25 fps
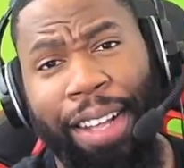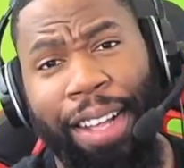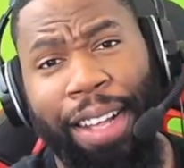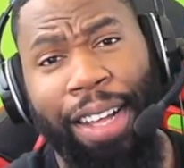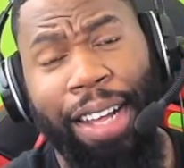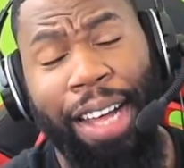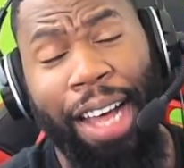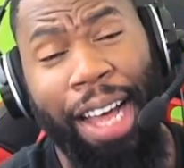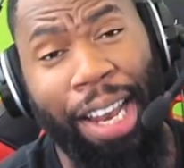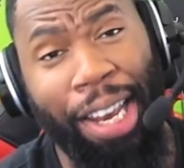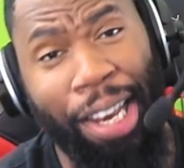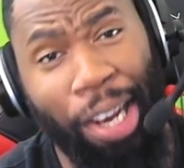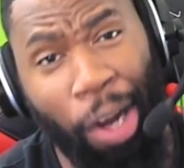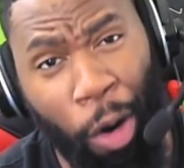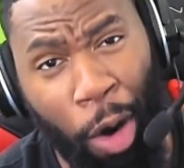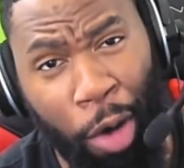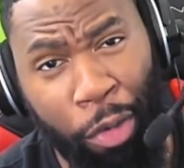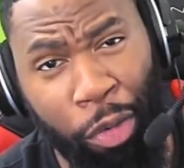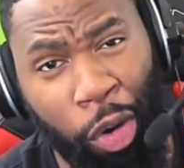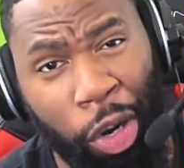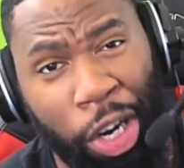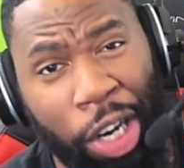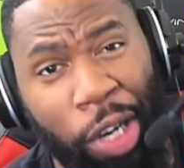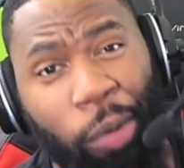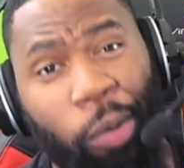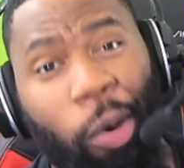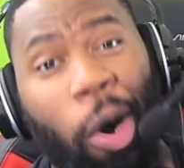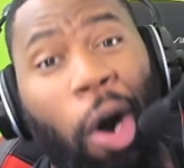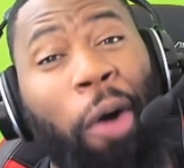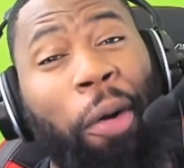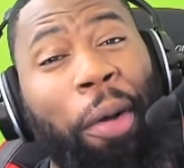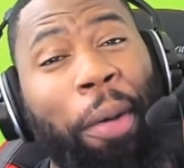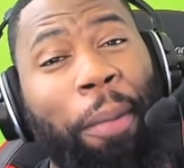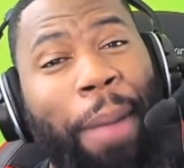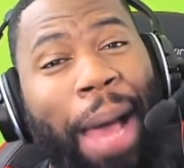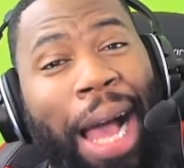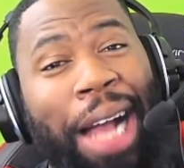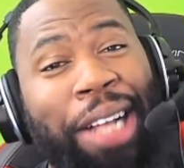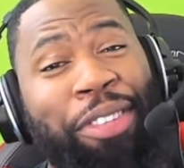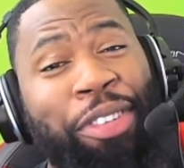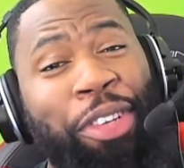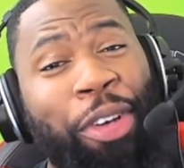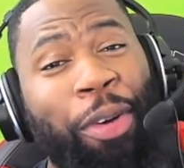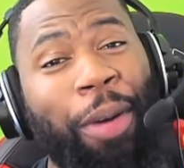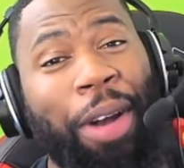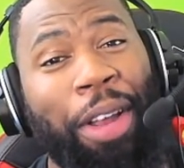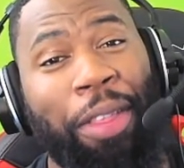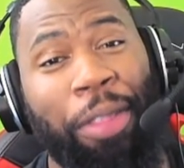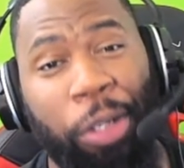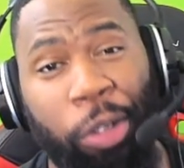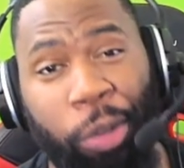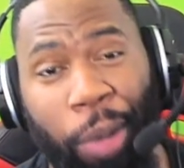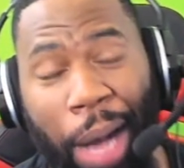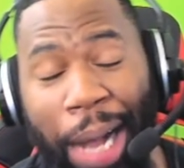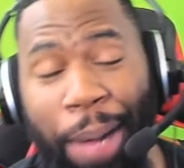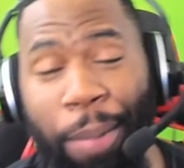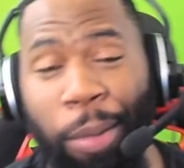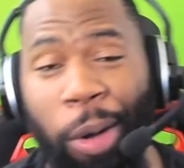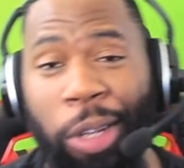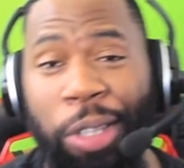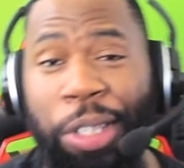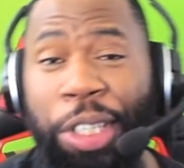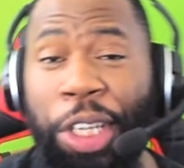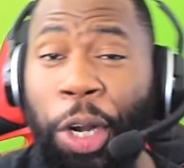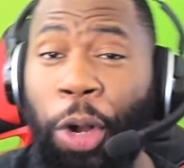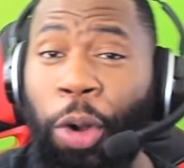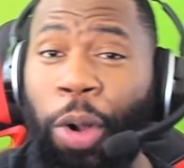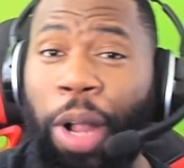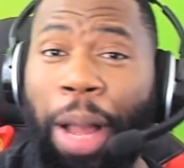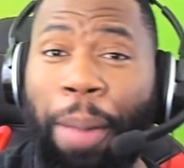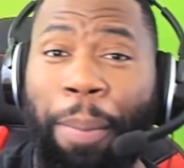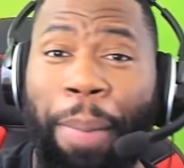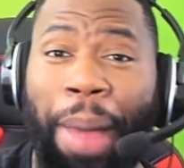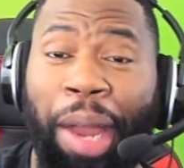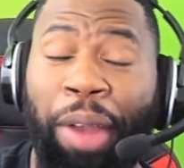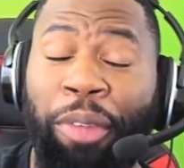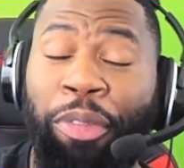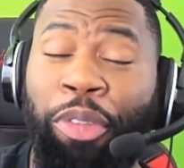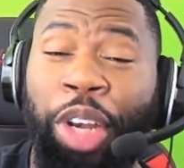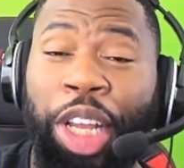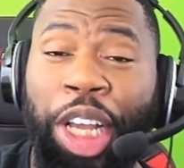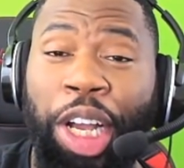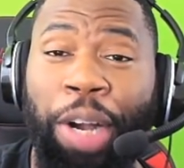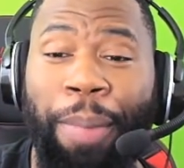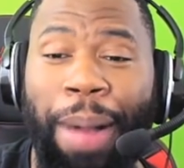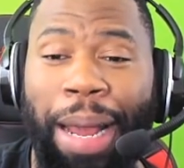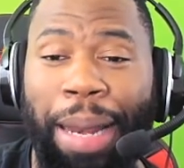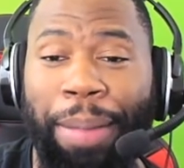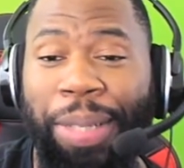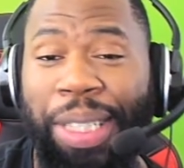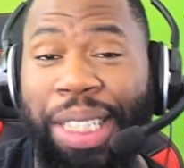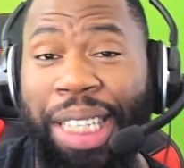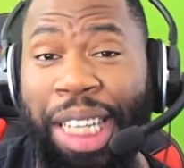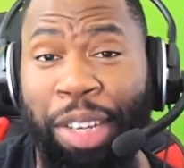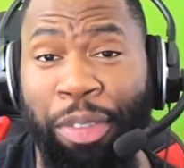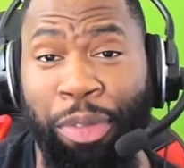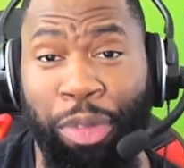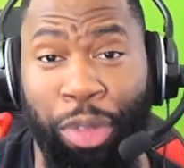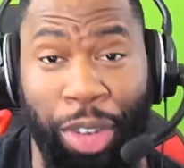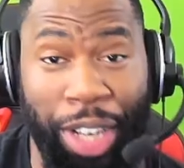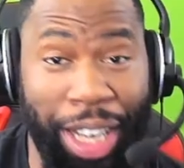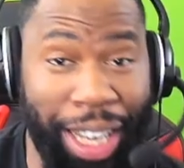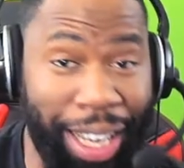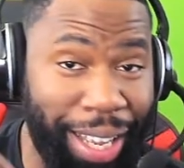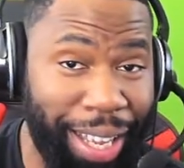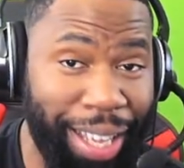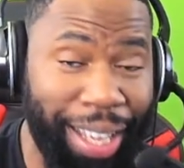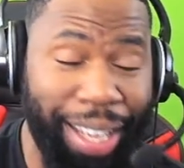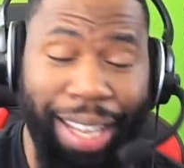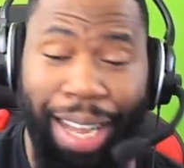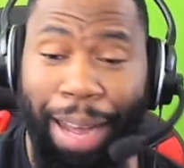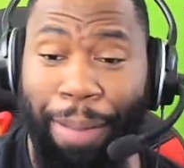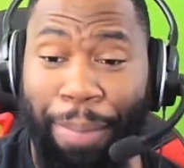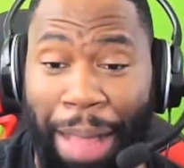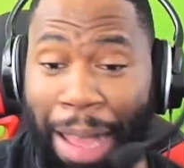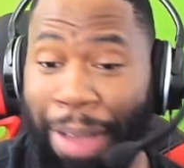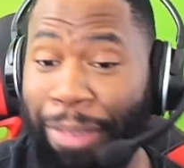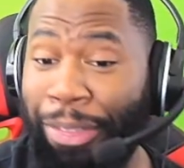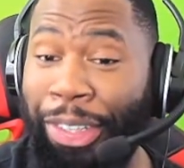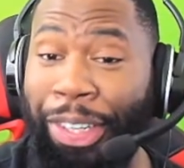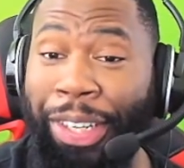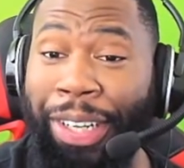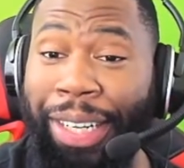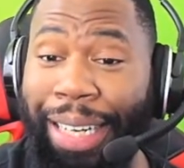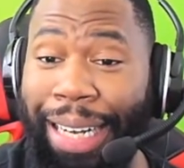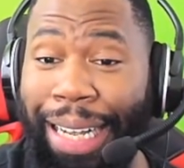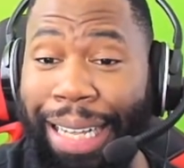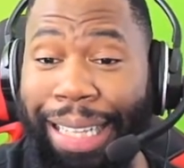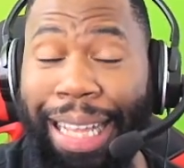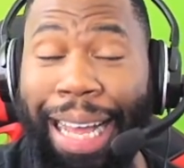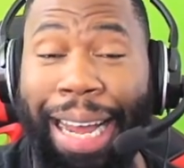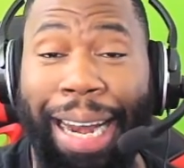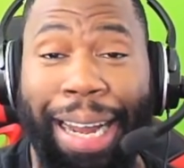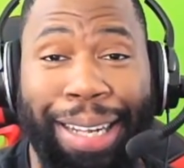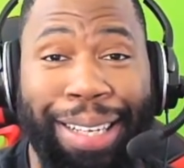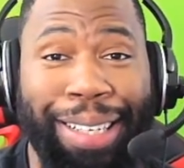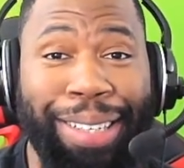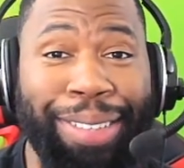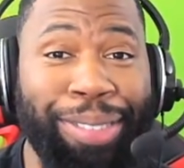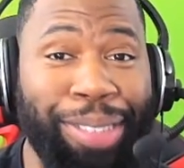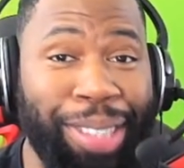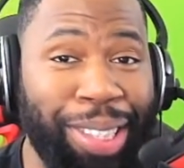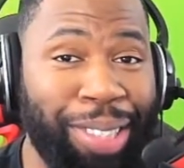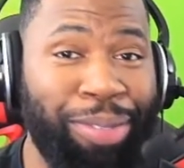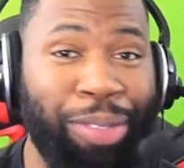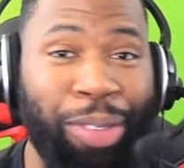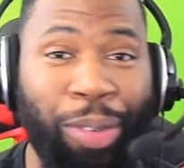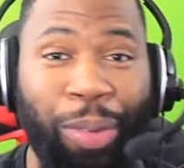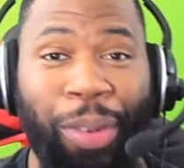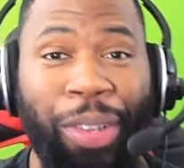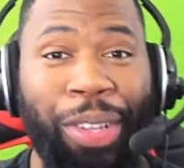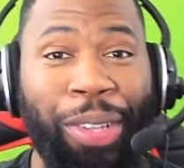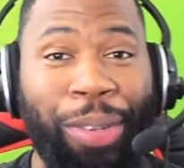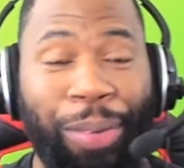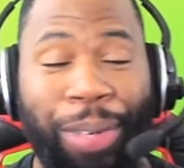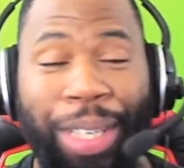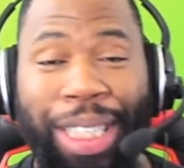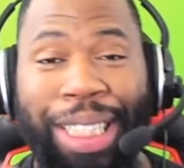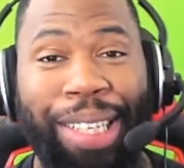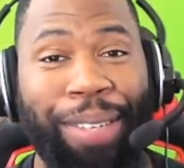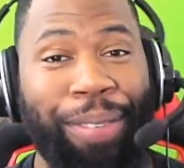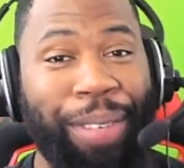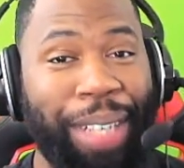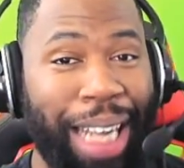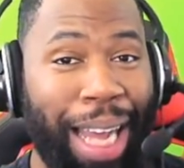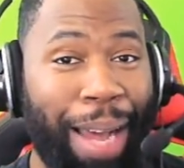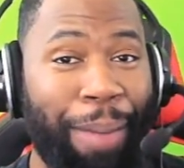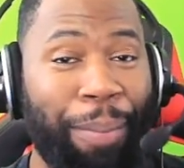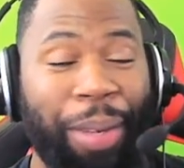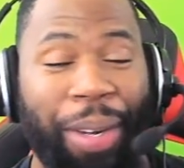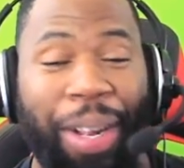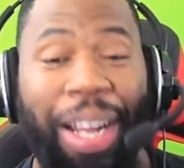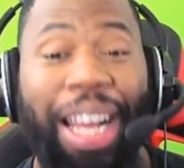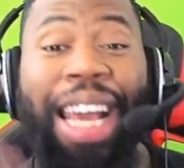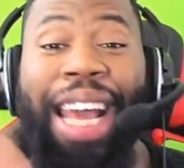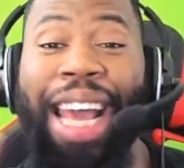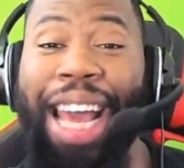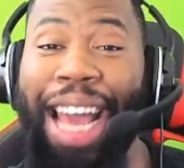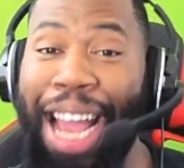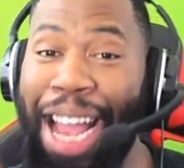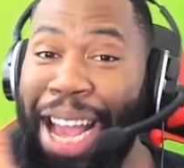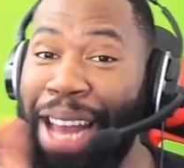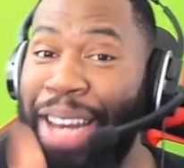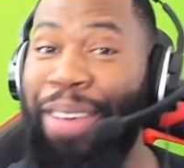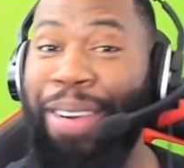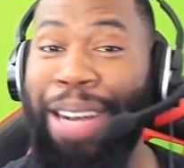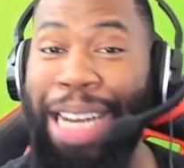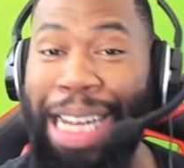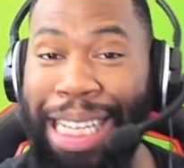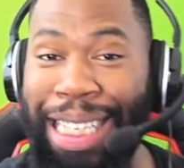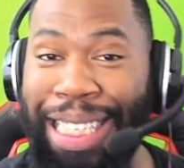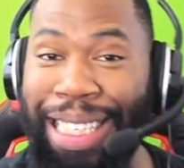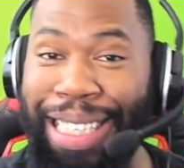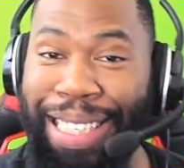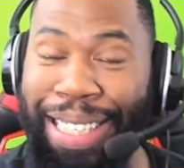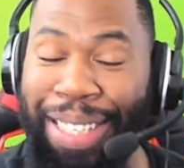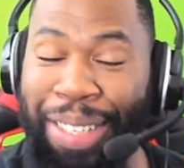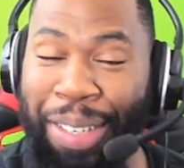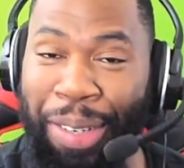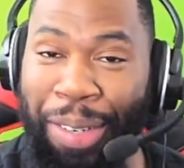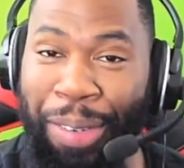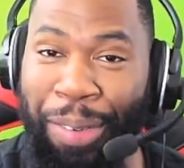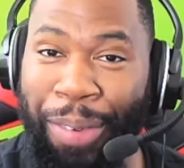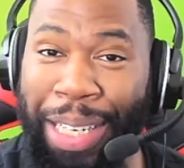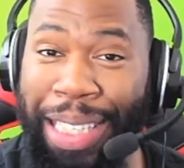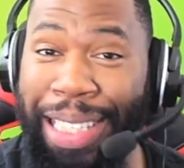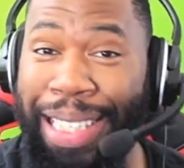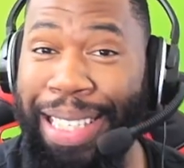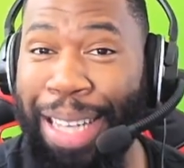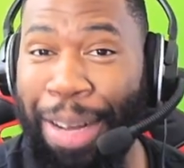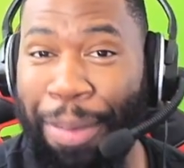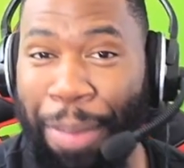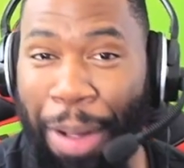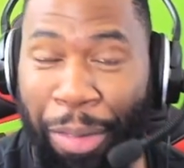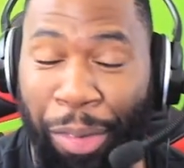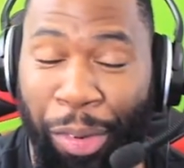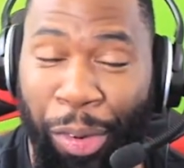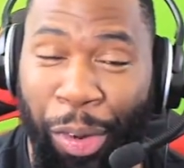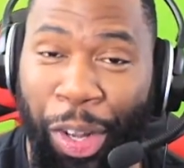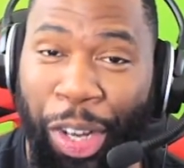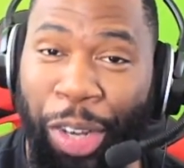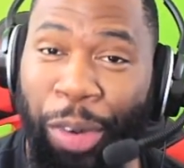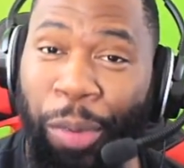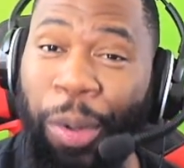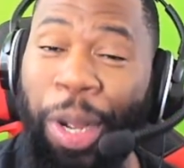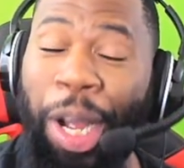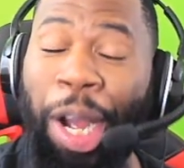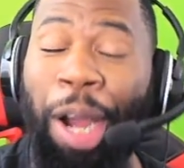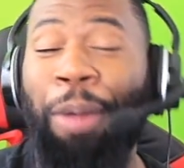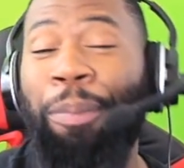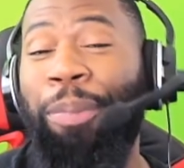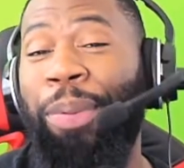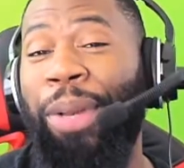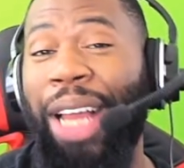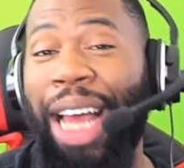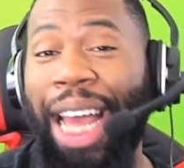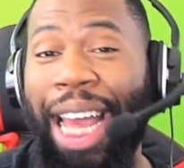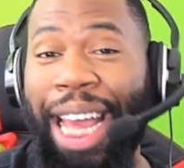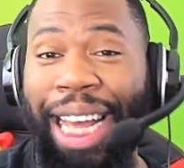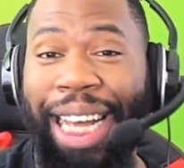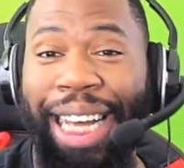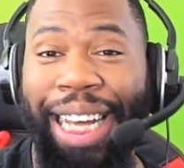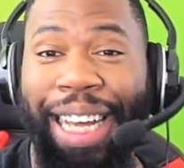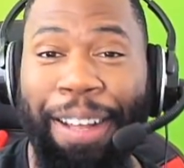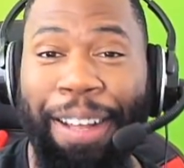Hello, everyone, and welcome back to another Dragon Ball Z Dokkan Battle video. My name is D-Free. I'm not even looking at that. I could have went for one of the ones that would have gotten. me. Anyways, what's up, everyone? We are playing